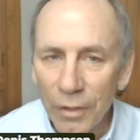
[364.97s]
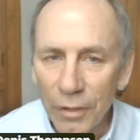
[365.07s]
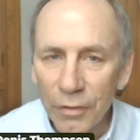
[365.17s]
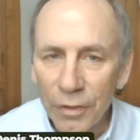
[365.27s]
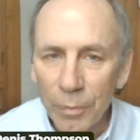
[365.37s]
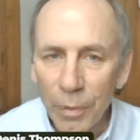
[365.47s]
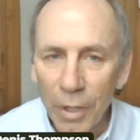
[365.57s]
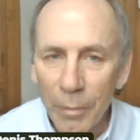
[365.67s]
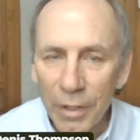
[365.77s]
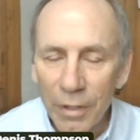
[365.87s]
in this
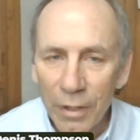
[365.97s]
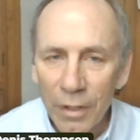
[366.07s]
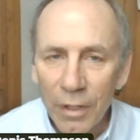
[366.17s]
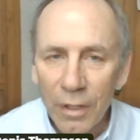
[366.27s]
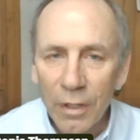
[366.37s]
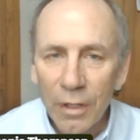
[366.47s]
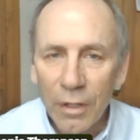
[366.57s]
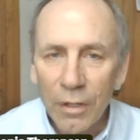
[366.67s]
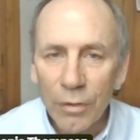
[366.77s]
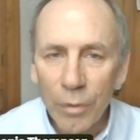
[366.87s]
experiment,
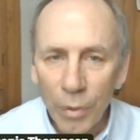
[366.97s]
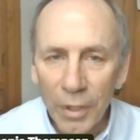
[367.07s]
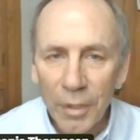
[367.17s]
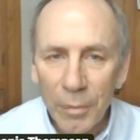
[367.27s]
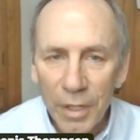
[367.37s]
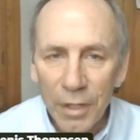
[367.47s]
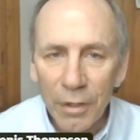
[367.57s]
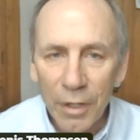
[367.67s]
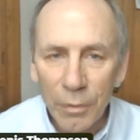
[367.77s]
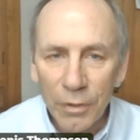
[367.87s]
to bring them
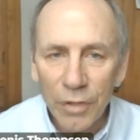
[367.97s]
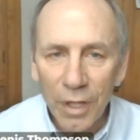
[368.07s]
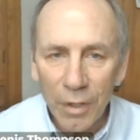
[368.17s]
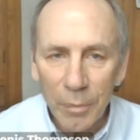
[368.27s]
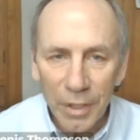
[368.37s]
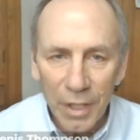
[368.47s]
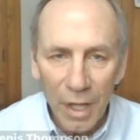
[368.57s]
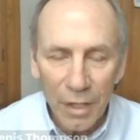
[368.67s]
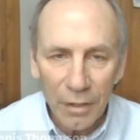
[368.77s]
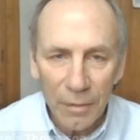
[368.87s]
here and resettle them in
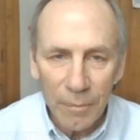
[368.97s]
Canada.